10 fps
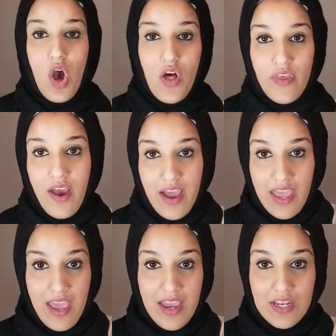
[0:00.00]
On the high
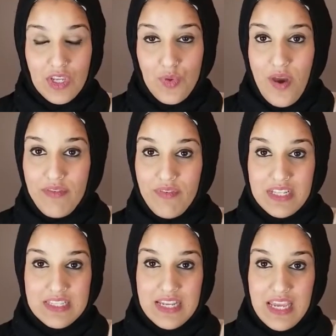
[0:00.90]
end, you have
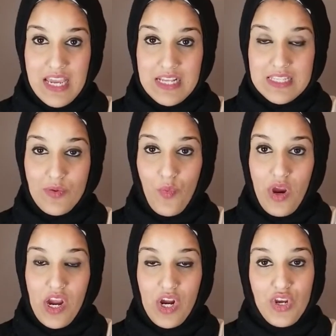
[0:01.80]
event settings
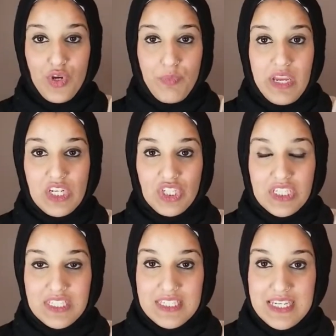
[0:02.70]
where your
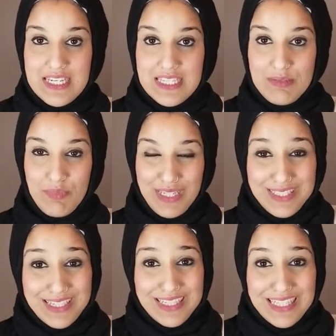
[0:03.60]
patient is
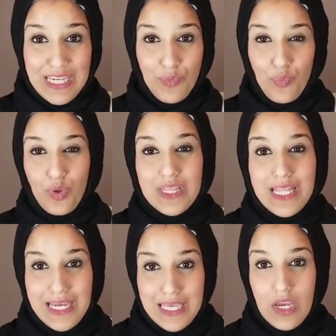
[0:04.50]
basically
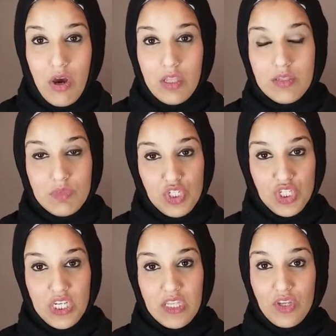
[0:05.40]
relying on the
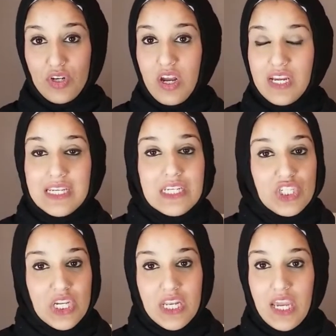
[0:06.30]
machine. They're not
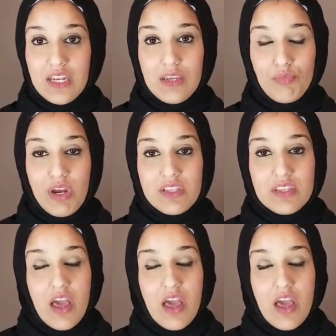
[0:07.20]
initiating any breath.